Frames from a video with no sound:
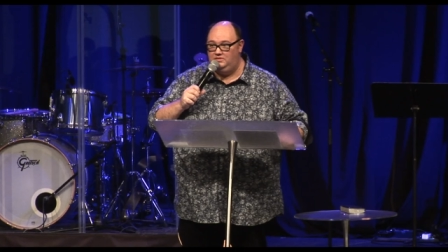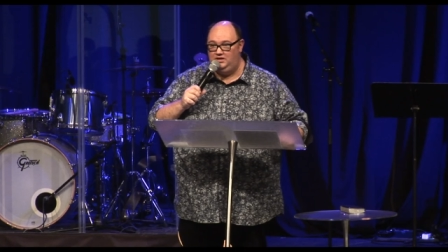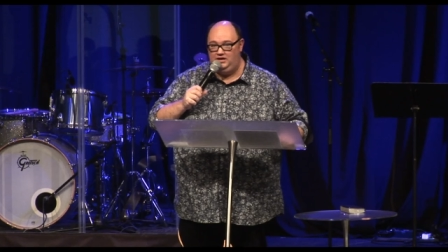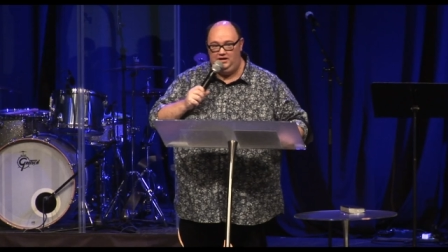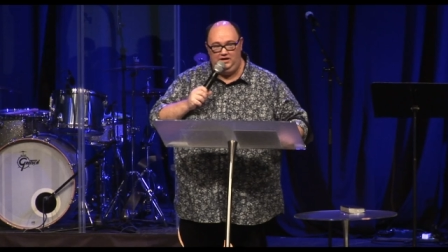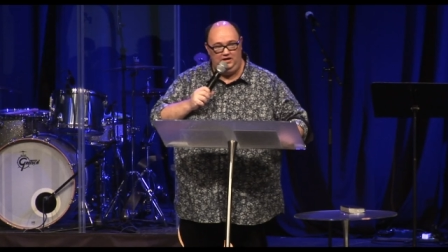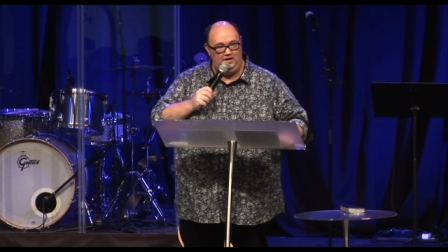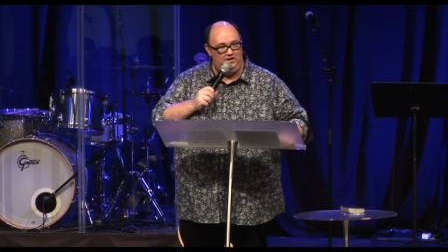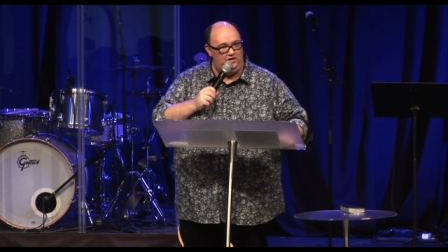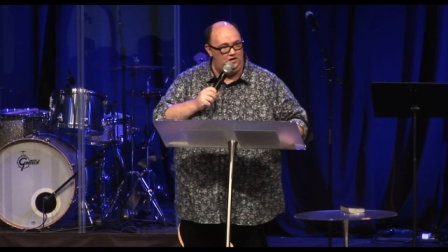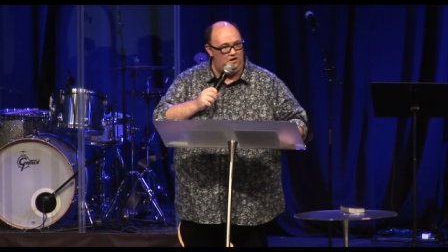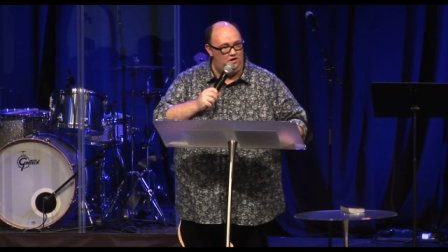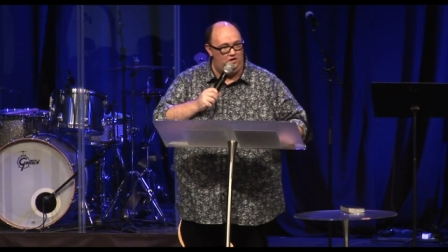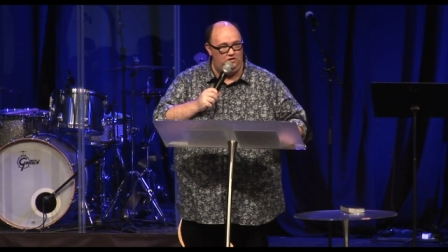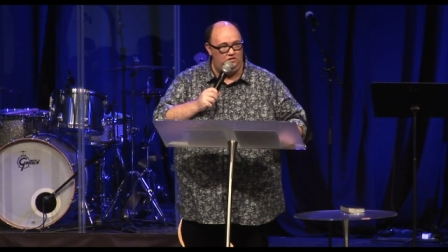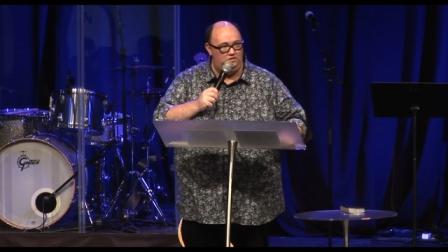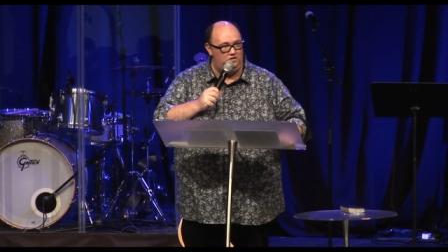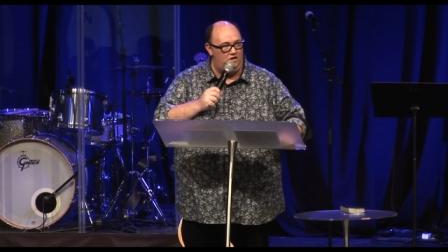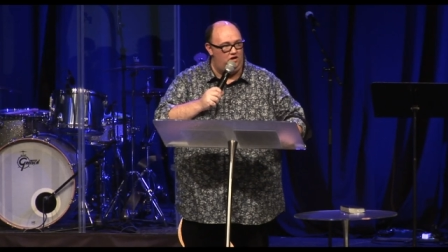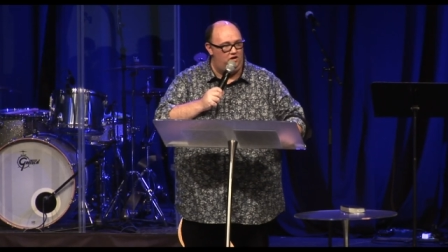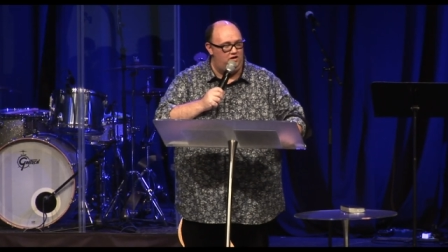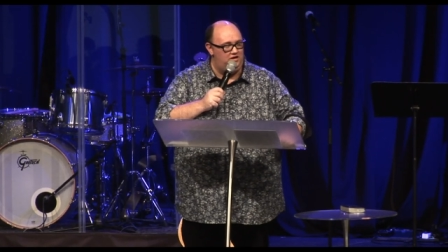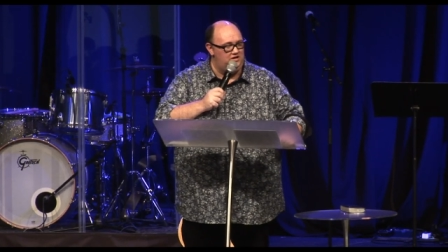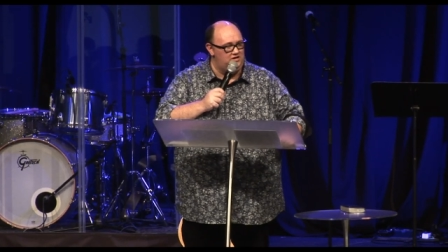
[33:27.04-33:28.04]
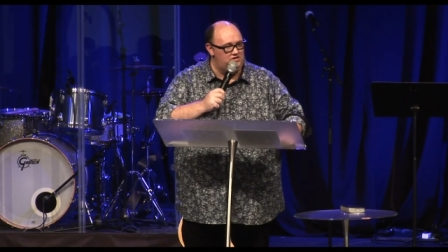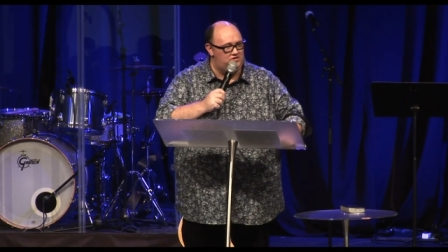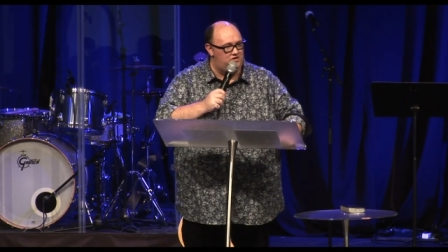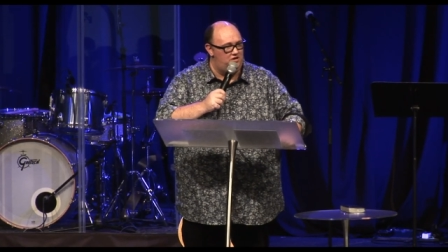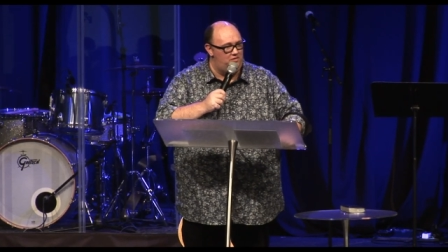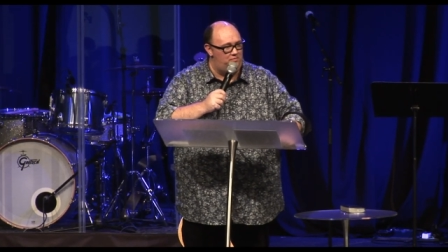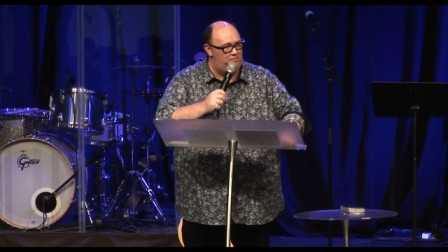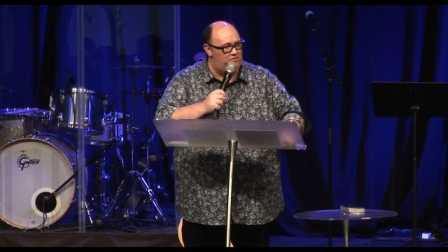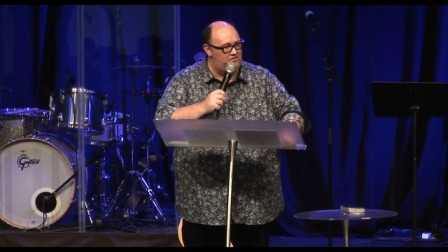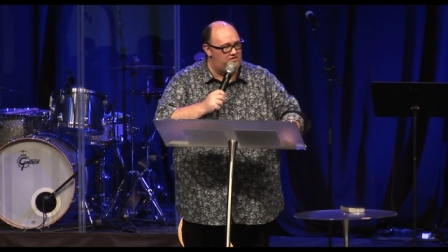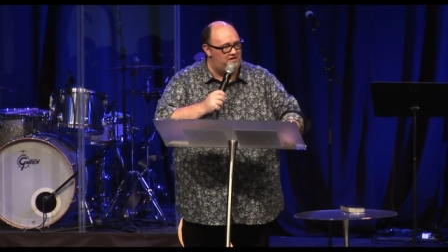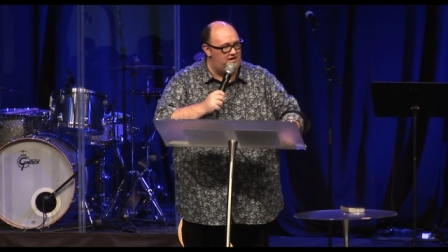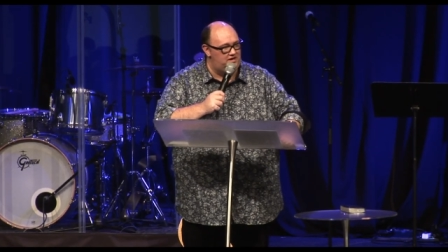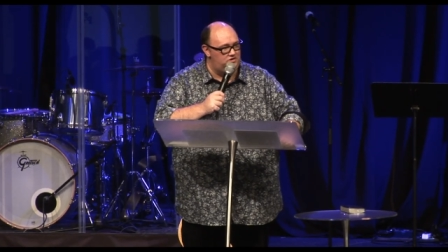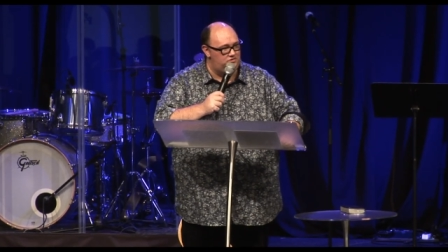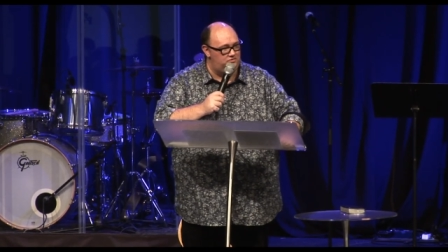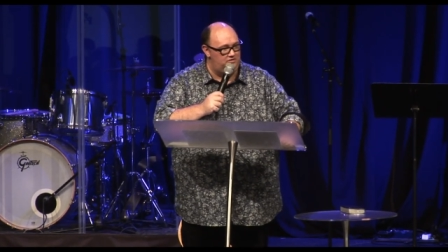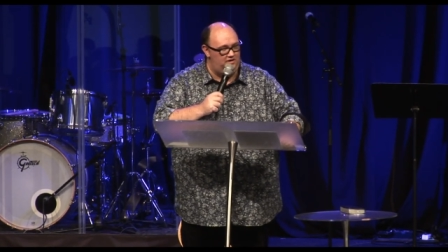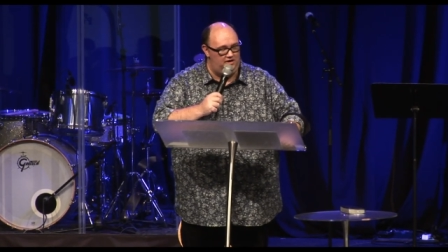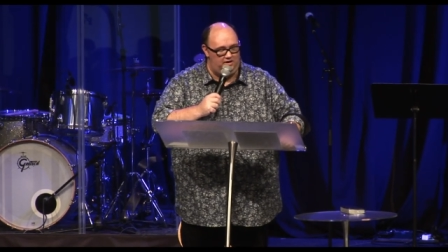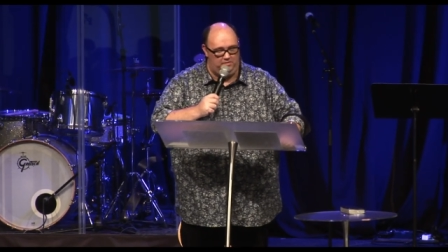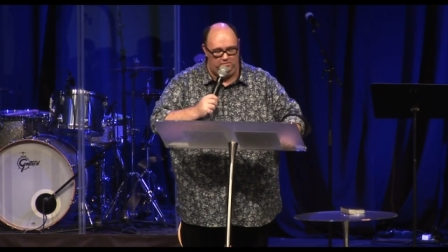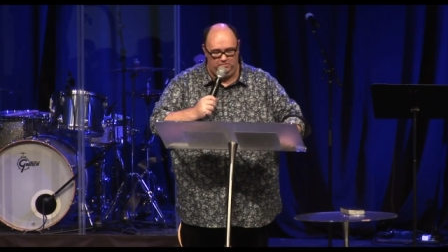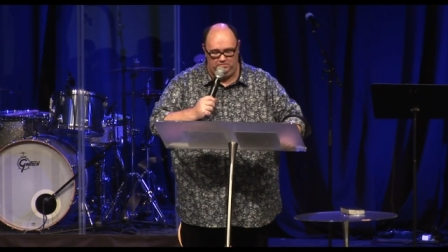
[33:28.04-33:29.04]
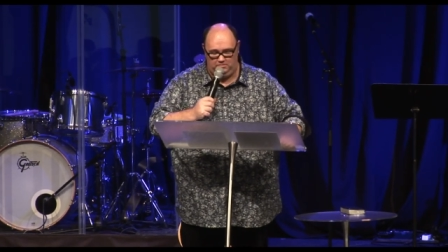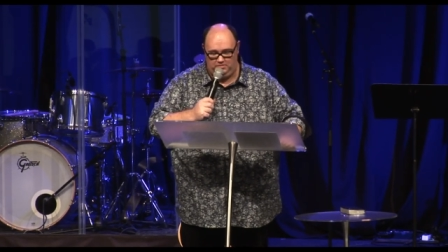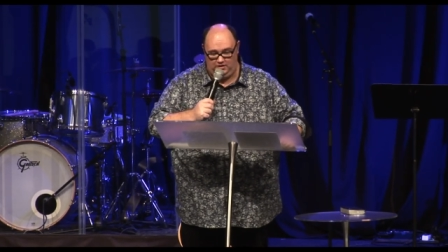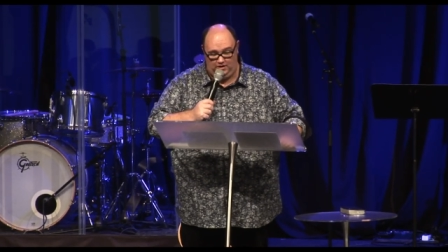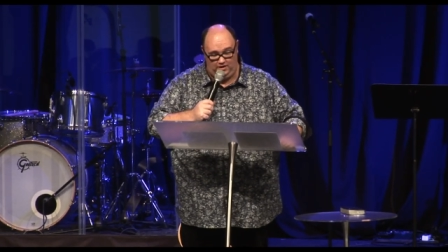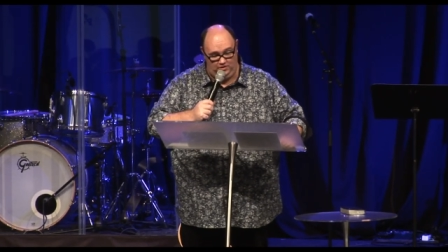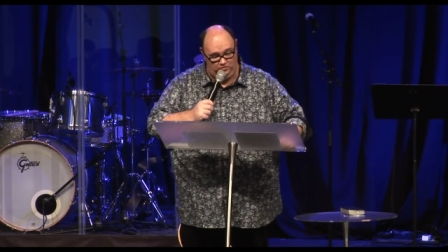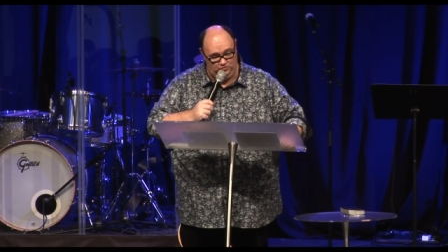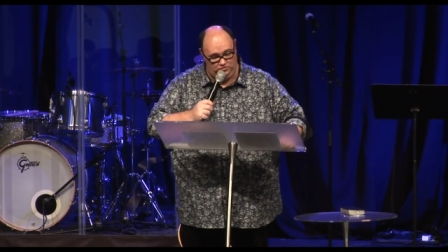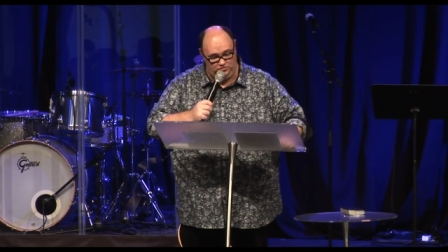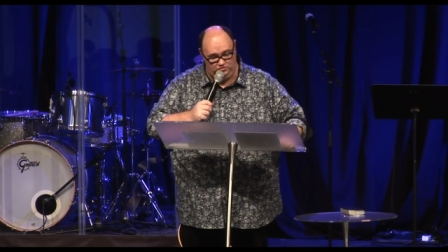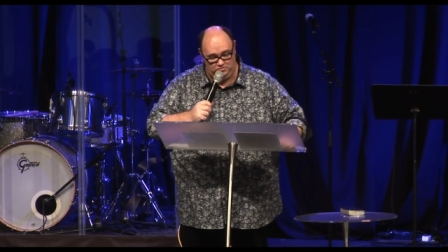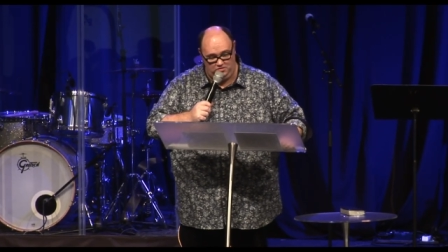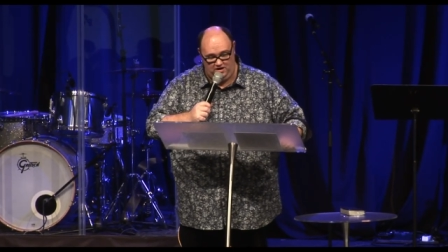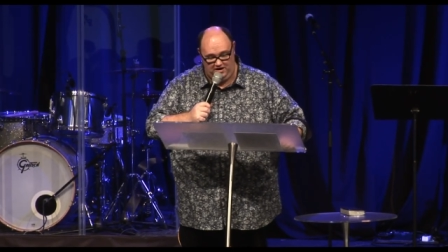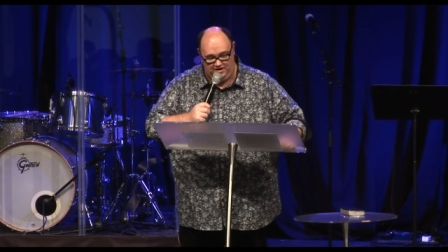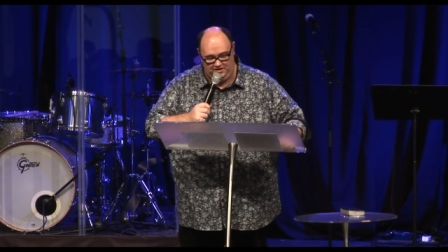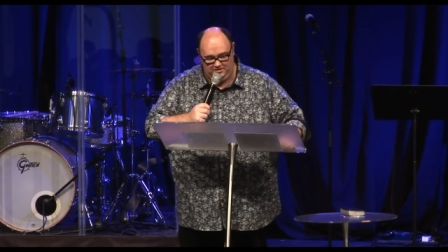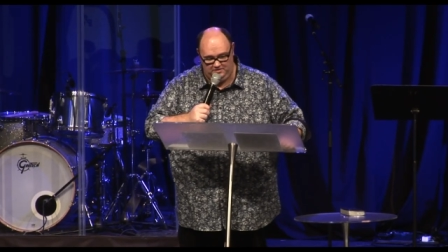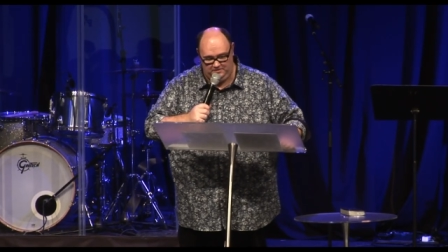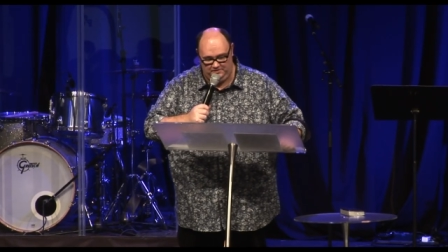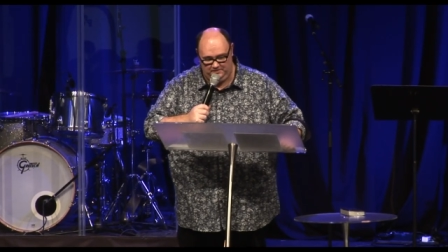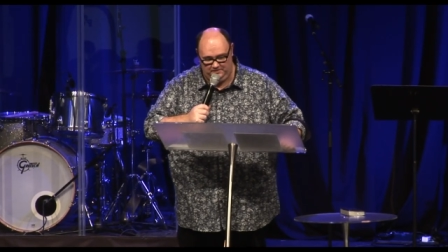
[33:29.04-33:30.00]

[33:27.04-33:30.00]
He heard God interpret that dream, and it was right.